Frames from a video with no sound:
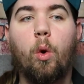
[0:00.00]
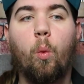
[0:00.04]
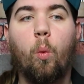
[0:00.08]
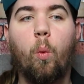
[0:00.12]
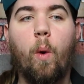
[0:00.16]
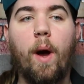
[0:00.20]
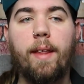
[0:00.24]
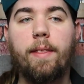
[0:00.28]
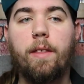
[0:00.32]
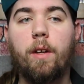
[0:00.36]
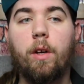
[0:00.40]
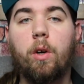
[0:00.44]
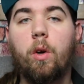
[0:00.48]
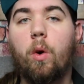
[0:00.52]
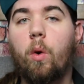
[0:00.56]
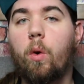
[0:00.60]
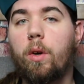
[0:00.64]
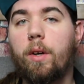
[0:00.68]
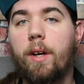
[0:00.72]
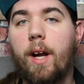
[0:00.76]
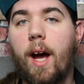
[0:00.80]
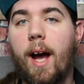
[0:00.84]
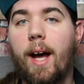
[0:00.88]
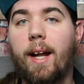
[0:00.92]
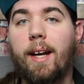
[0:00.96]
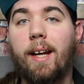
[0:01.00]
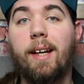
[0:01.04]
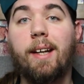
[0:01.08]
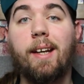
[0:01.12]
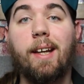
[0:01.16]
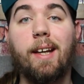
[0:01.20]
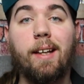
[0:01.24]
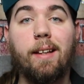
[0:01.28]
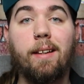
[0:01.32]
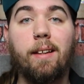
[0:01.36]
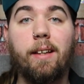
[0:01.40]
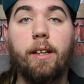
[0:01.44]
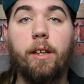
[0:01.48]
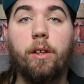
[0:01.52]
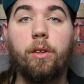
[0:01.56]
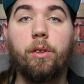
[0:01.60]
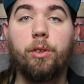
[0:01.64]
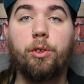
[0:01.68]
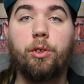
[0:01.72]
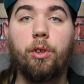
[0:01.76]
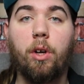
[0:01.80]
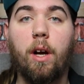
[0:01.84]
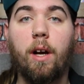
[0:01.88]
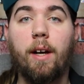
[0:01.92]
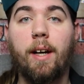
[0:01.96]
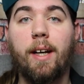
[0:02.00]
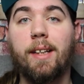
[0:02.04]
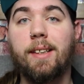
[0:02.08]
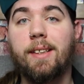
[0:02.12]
whether or not an illegal drug